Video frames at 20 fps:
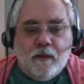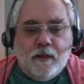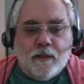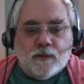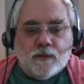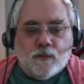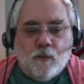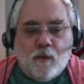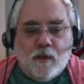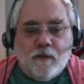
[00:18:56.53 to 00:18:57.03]

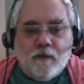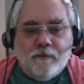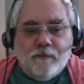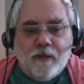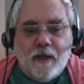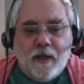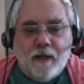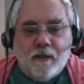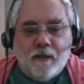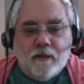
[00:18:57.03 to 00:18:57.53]
is one of
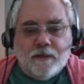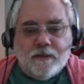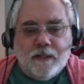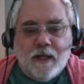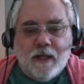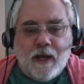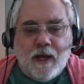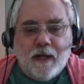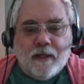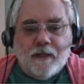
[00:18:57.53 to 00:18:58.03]
the energy
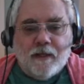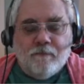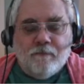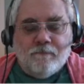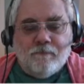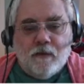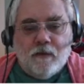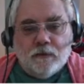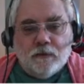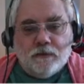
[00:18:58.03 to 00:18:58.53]

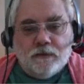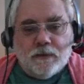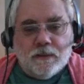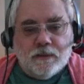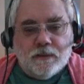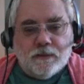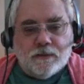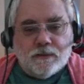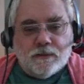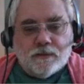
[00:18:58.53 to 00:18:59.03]

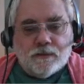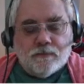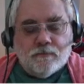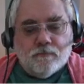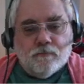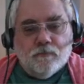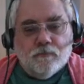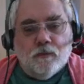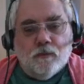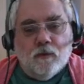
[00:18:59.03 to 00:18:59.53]
eigenfunctions
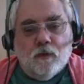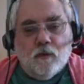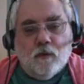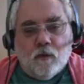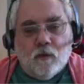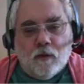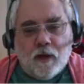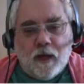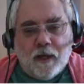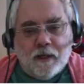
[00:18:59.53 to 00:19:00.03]

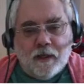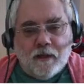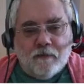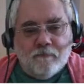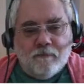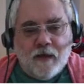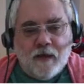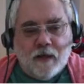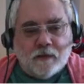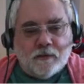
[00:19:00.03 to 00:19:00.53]
or
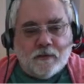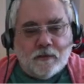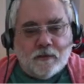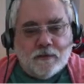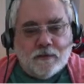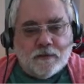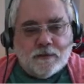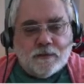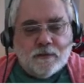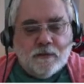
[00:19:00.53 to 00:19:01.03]
eigenvectors